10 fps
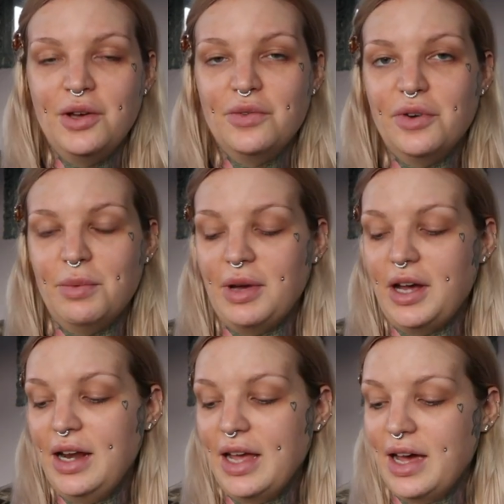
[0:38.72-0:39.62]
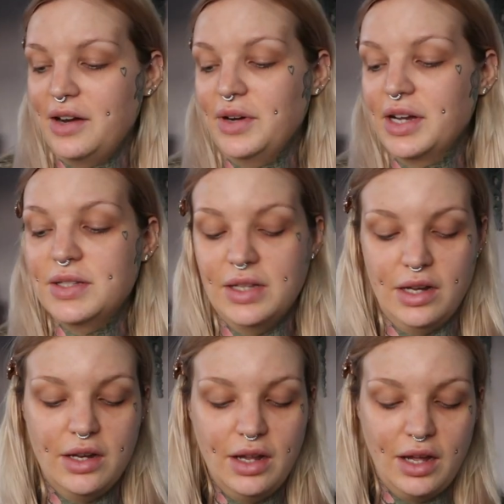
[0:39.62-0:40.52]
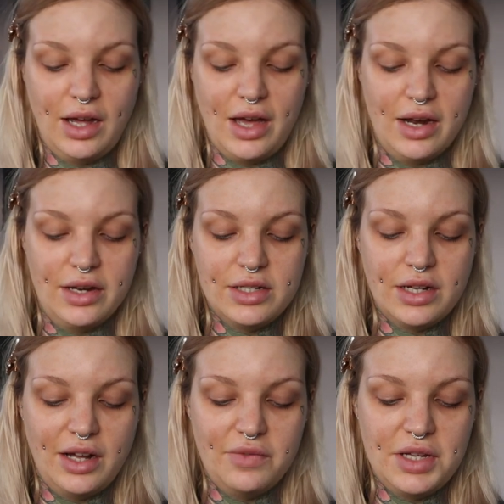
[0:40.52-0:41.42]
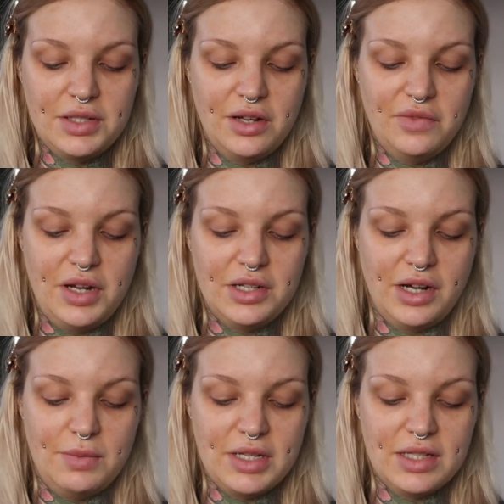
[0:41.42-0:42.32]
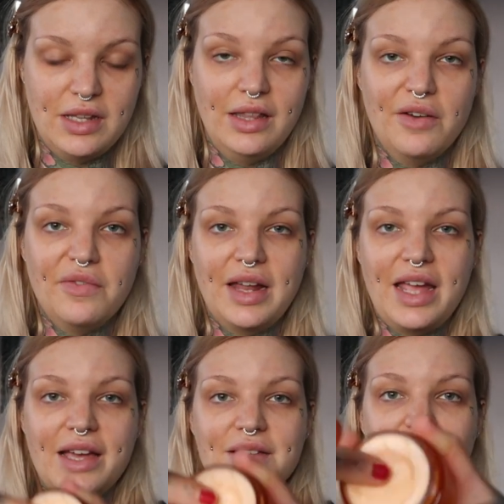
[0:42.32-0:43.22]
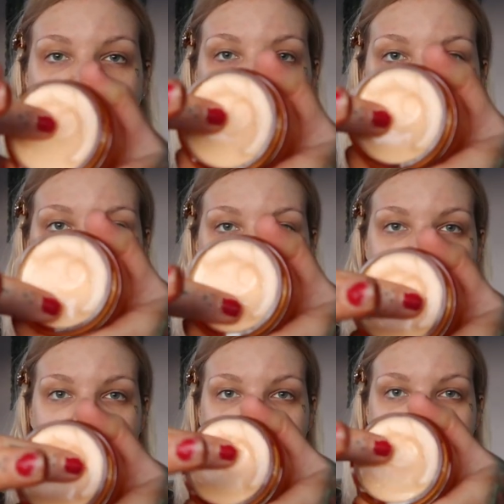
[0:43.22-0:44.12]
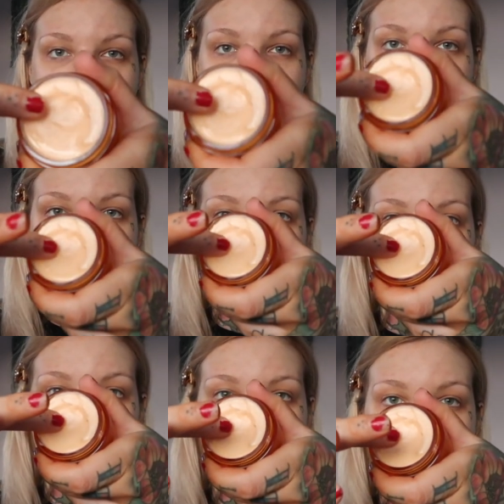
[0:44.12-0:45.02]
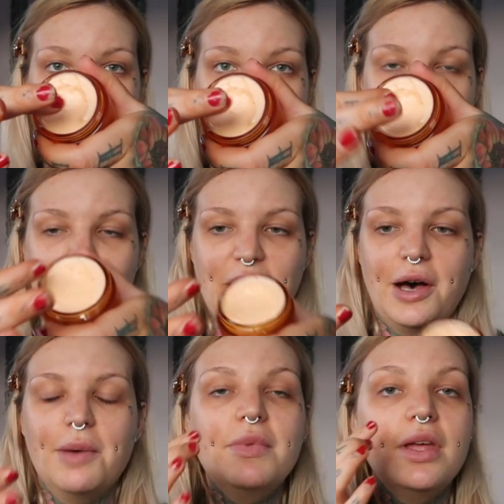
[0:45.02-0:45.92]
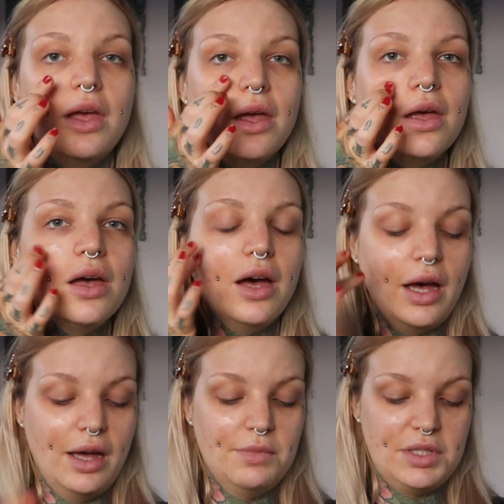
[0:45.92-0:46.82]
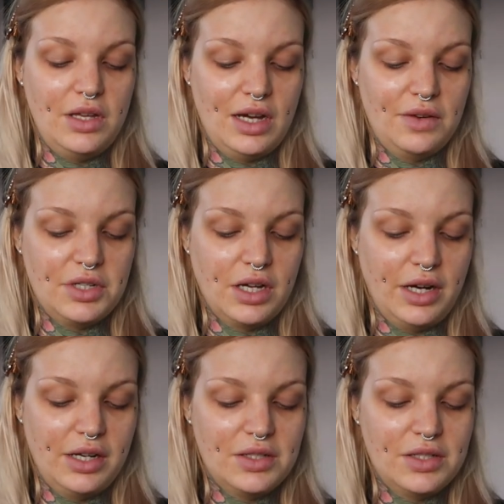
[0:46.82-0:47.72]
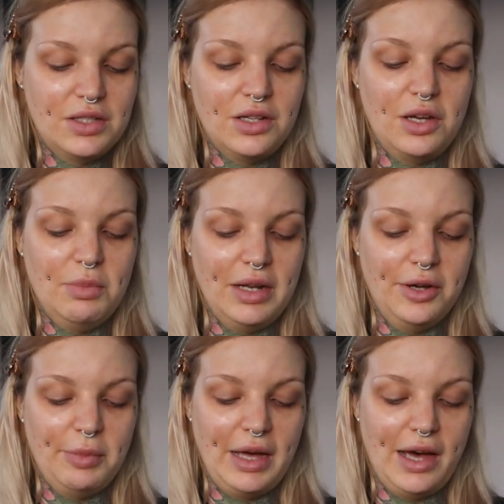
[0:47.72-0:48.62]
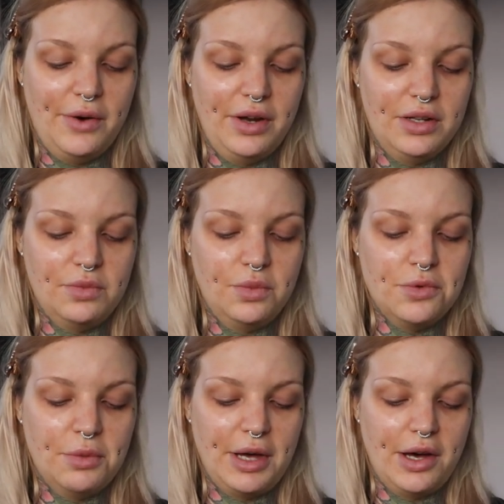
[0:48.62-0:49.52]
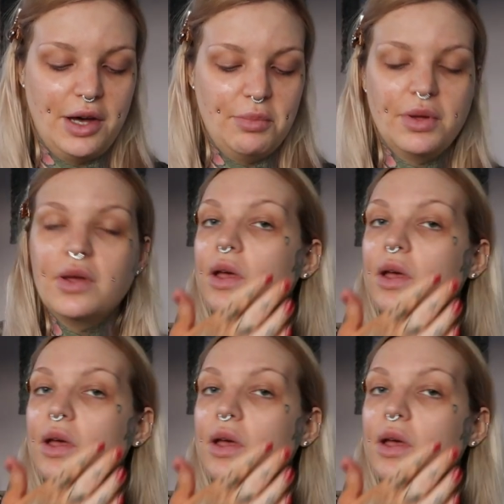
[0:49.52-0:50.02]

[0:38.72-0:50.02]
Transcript: from Ole Henriksen, and I've used it a few times. It's lovely. It's very, very thick. It almost feels like a balm. So you have to kind of scoop a little bit out and warm it up